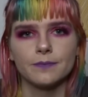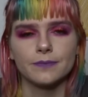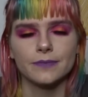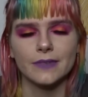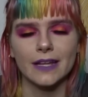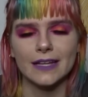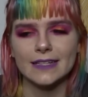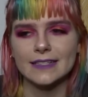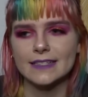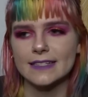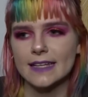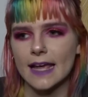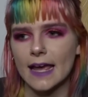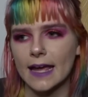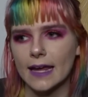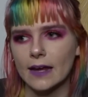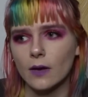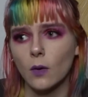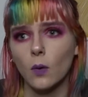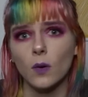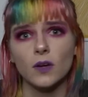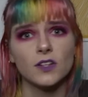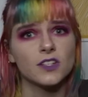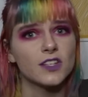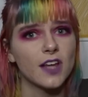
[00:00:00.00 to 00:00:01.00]
let's say,
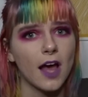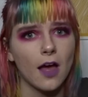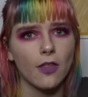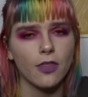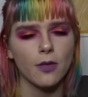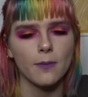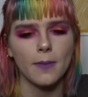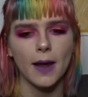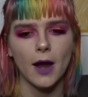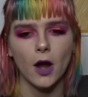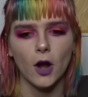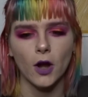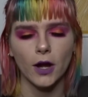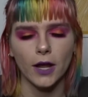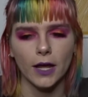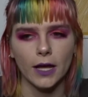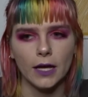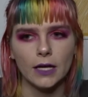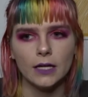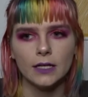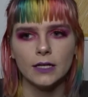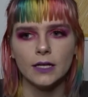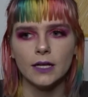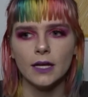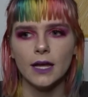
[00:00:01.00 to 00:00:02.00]
or South America,